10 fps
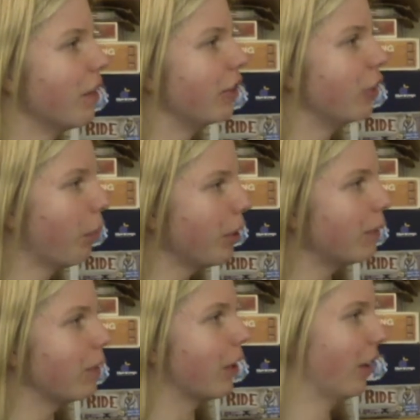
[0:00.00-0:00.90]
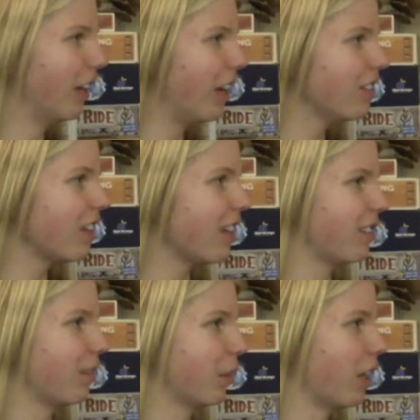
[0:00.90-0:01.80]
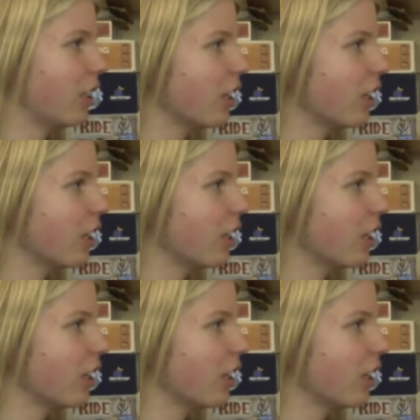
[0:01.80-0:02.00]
then don't put them there. Isn't that simple logic?